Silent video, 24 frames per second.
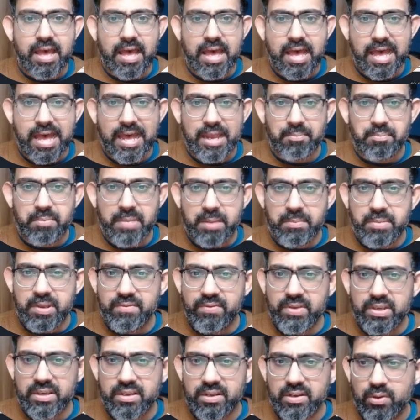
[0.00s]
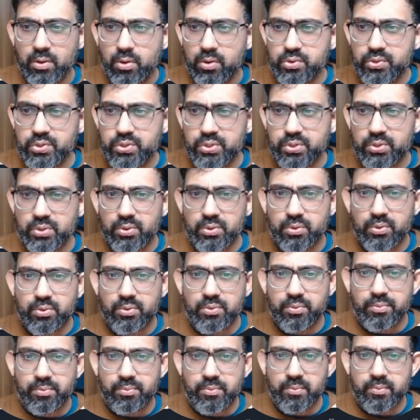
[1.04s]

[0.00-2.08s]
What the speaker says: And maybe we can also